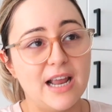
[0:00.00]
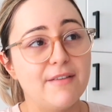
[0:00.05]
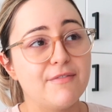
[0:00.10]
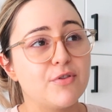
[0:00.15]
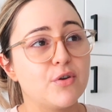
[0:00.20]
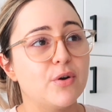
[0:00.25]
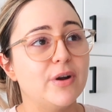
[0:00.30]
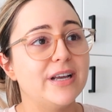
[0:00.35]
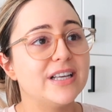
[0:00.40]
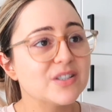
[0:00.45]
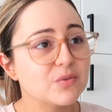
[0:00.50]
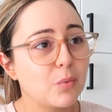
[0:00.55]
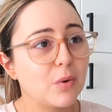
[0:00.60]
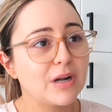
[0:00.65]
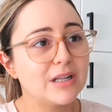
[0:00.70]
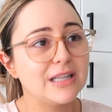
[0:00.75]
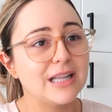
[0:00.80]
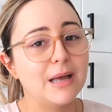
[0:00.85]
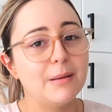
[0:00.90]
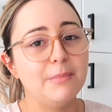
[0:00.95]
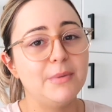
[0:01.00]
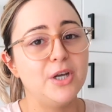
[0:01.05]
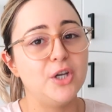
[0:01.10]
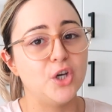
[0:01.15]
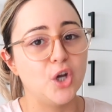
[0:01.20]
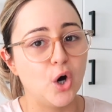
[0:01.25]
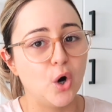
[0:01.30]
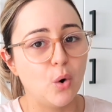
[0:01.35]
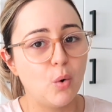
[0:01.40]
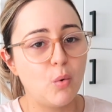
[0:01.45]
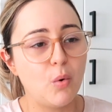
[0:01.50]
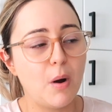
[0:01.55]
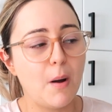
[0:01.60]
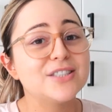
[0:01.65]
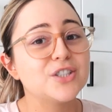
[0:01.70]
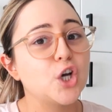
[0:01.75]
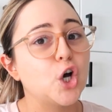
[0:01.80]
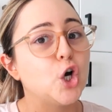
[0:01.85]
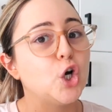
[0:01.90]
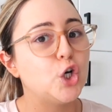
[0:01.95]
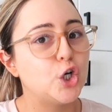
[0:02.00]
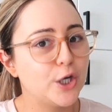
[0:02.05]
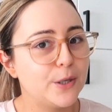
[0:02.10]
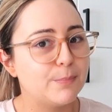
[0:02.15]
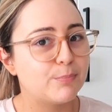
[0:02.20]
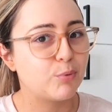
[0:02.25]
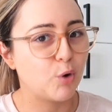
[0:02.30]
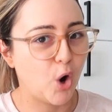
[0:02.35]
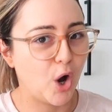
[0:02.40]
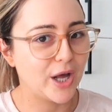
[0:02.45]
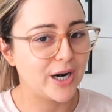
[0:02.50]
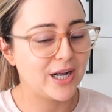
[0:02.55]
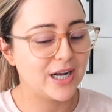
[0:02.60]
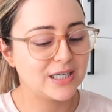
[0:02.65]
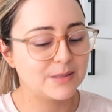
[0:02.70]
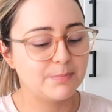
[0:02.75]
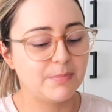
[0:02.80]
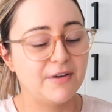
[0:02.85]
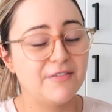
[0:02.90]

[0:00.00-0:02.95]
If there is one, let me know. It's a good product,